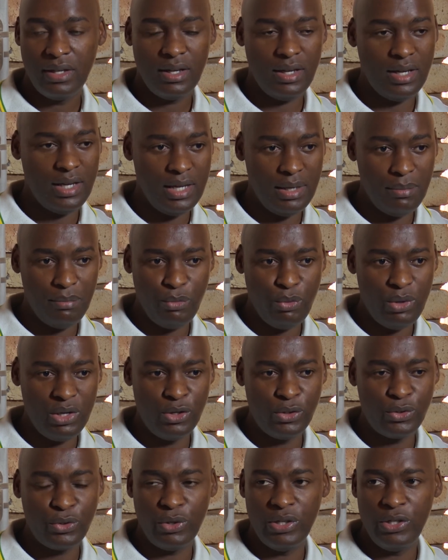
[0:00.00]
we're
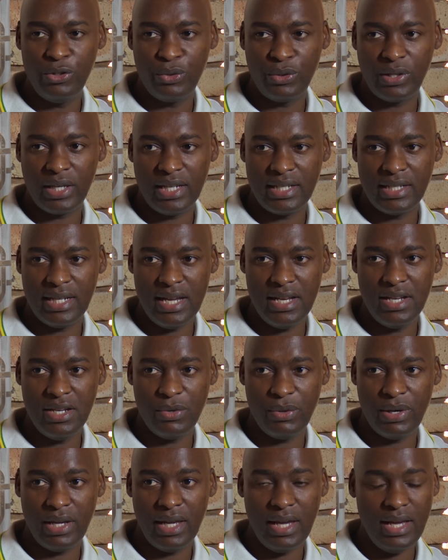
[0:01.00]
not going to get
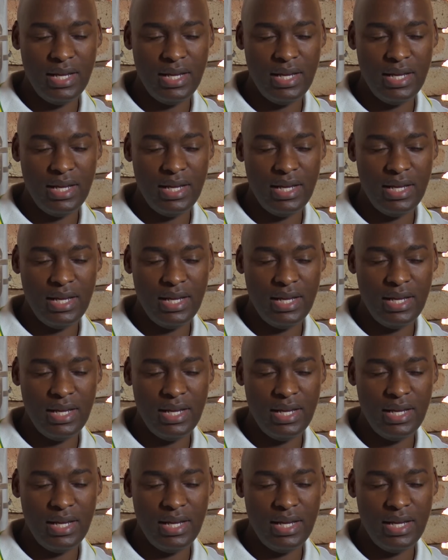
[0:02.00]
anywhere.